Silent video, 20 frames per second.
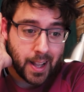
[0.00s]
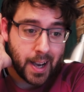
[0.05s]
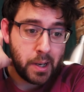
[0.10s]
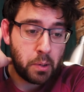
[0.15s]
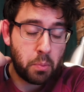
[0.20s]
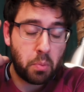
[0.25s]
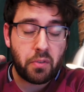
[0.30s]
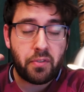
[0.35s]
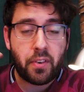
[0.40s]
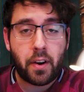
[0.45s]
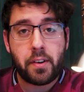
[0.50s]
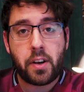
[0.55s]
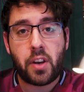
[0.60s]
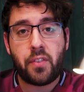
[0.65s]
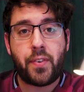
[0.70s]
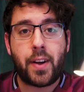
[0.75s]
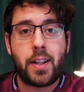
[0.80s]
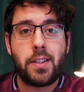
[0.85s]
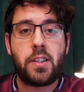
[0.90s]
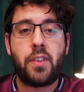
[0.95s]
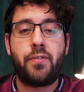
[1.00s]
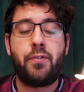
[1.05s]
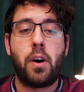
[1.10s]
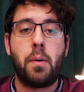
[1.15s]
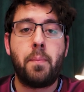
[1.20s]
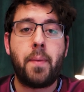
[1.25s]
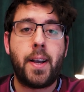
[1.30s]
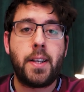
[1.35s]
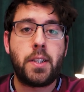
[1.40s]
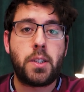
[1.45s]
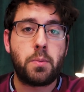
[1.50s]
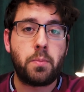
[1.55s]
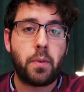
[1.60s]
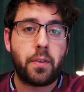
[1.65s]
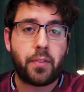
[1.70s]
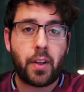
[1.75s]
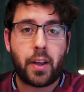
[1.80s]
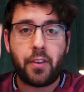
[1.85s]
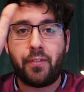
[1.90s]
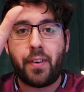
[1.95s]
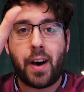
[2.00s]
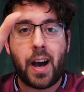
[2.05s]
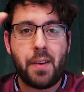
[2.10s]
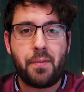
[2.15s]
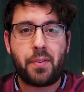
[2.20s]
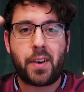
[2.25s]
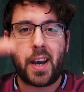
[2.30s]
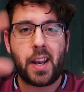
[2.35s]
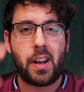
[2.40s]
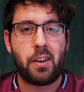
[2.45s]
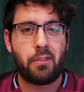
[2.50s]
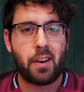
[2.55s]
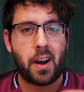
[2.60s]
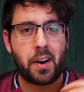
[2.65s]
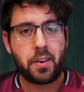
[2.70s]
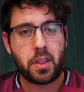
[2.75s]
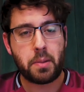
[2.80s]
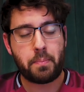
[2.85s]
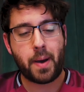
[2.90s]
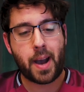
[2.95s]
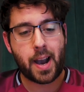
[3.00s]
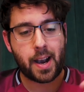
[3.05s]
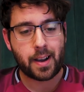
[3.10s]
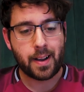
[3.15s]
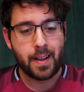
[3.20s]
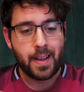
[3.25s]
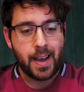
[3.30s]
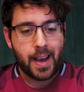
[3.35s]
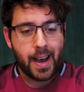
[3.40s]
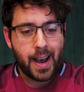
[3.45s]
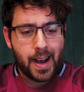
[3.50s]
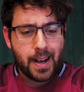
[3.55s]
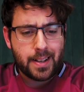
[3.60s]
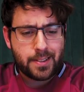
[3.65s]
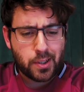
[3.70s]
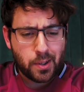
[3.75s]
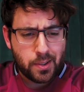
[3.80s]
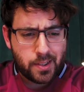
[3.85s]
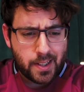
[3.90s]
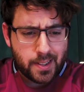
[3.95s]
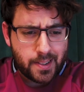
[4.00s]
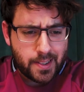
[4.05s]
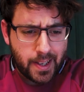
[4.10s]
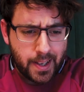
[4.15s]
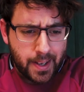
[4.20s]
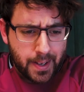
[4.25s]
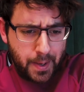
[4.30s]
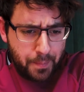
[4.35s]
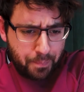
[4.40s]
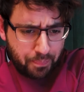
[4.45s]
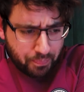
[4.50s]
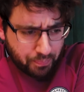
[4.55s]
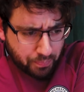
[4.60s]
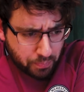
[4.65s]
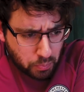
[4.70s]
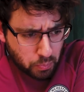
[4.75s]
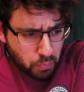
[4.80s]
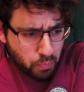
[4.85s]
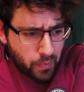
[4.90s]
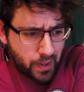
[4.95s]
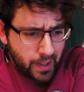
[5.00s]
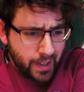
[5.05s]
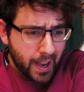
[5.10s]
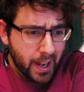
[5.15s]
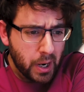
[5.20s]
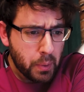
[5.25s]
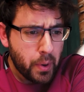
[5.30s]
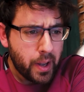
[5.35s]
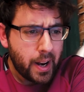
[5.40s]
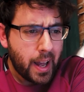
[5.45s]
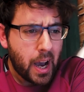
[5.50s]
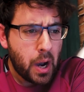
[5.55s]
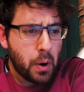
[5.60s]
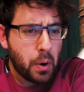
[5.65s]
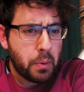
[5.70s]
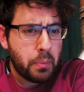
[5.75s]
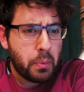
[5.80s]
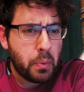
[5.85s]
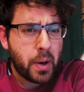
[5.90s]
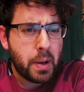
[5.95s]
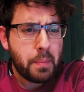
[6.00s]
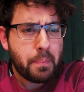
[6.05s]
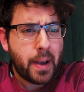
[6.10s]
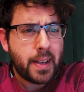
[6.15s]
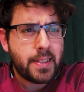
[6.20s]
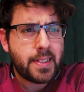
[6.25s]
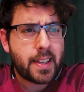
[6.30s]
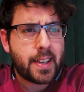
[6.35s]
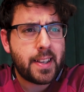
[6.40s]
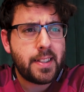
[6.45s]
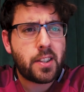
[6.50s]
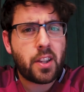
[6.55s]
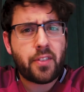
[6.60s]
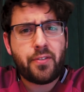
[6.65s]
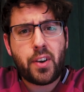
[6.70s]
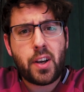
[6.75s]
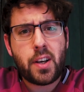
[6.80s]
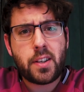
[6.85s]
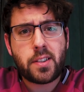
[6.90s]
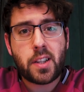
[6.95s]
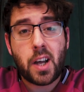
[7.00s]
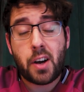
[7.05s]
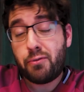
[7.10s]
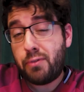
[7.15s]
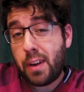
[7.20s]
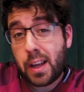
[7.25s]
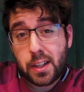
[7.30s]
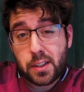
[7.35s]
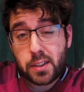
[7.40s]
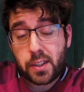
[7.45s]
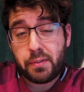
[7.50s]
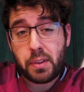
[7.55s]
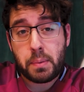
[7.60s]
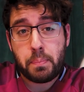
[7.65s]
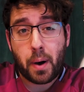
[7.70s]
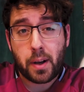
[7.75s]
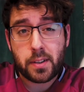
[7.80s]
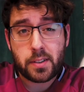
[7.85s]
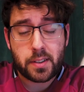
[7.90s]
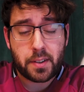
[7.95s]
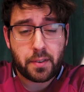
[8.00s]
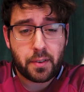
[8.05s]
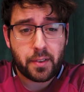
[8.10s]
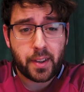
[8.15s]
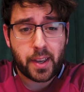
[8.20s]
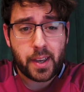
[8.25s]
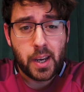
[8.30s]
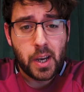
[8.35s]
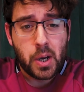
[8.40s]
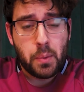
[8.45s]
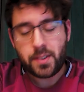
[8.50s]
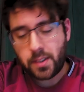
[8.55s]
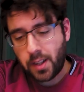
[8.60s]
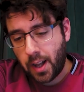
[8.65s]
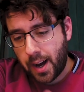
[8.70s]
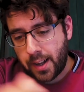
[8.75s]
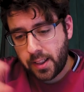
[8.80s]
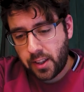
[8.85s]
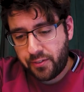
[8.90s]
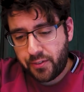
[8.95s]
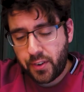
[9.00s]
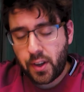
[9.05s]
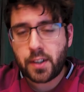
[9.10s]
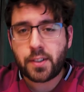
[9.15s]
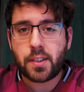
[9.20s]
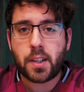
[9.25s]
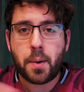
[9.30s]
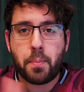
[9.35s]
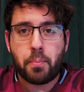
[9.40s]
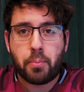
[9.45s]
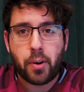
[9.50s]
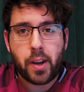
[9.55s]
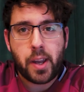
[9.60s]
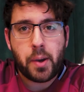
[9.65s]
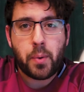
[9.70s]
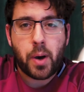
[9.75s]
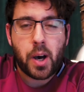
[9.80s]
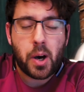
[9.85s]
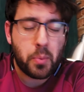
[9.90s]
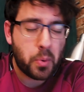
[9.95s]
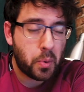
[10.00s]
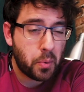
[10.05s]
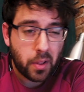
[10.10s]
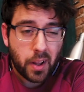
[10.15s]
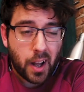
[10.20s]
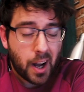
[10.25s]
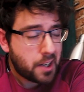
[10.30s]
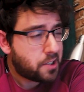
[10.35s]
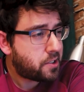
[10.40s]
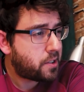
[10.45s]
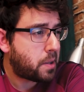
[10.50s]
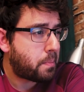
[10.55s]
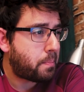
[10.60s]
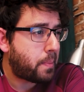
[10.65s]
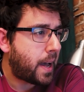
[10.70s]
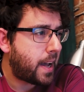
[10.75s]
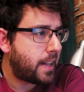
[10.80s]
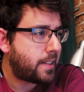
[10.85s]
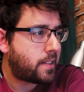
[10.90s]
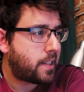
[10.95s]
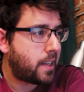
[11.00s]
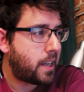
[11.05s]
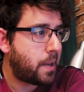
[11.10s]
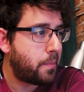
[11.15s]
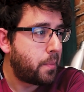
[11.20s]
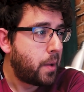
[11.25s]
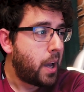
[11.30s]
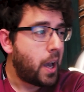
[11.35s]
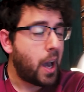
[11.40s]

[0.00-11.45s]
lined up with very defensive formation with like 5 kind of round at the back. So City kind of went out, and we went basically into the first half relatively positively. We started the first half pretty well. We were largely the better team.